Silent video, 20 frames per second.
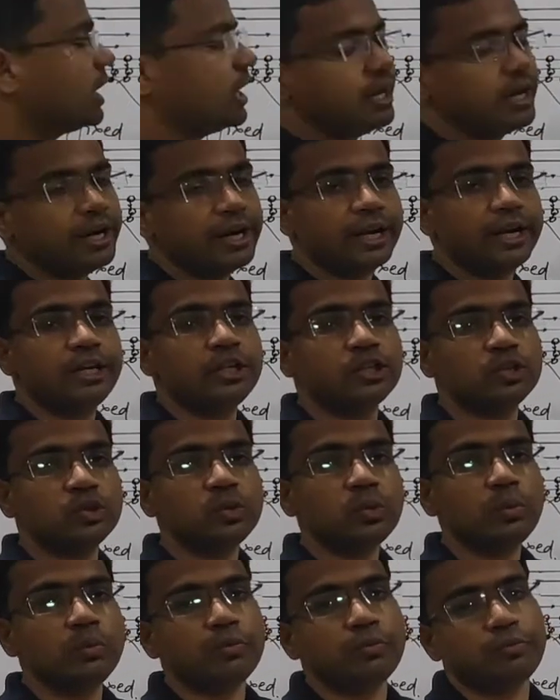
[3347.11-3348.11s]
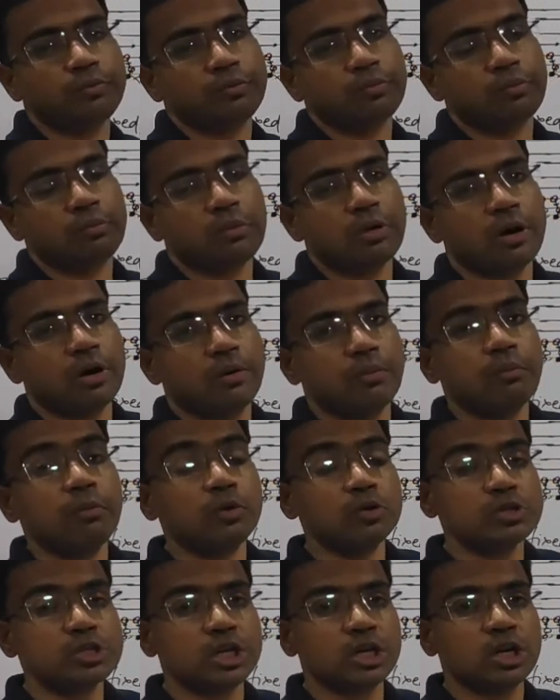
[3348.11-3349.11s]
layer into
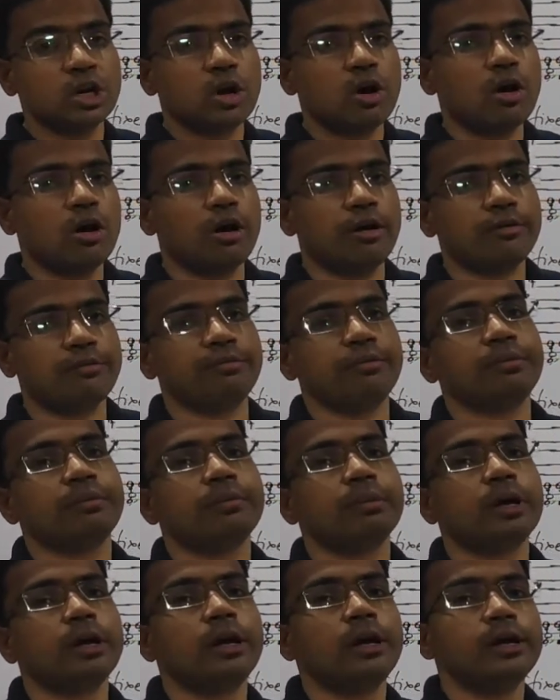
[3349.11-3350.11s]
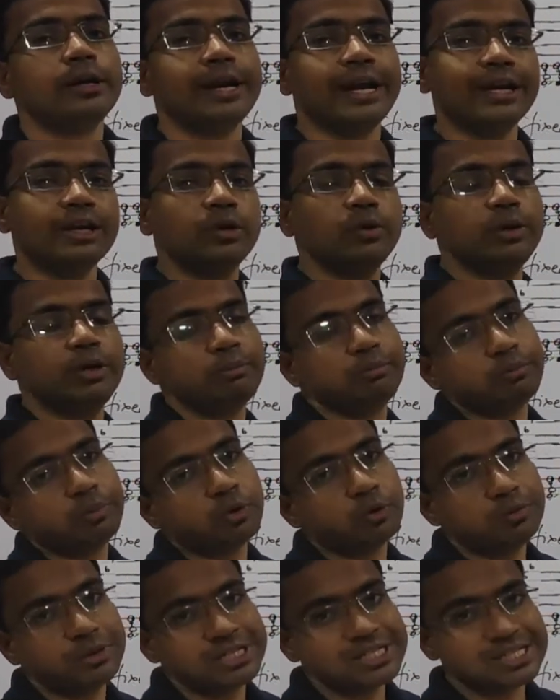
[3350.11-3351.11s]
motion, or trying to
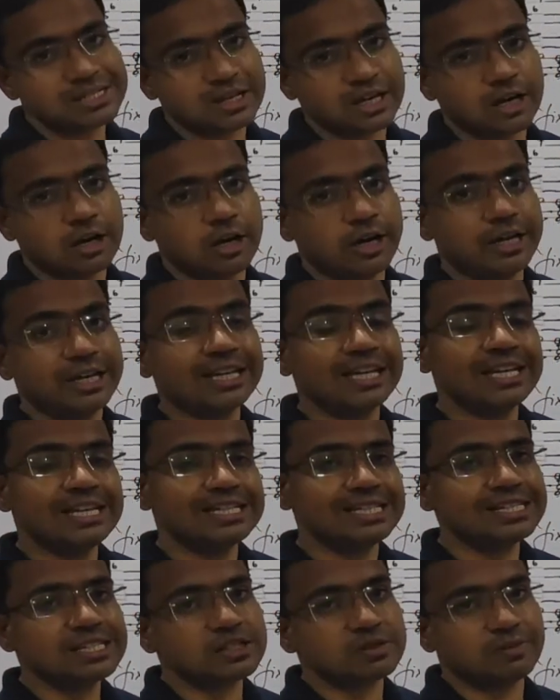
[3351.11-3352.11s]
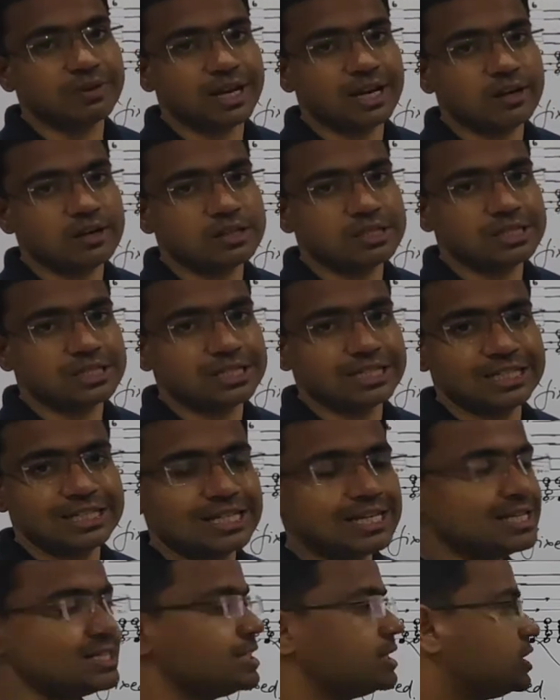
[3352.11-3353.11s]
improve its increase its velocity,
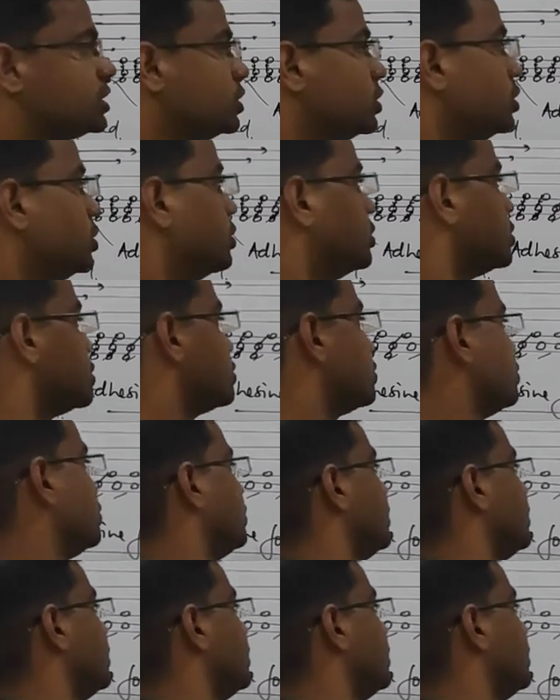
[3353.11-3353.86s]
is it? So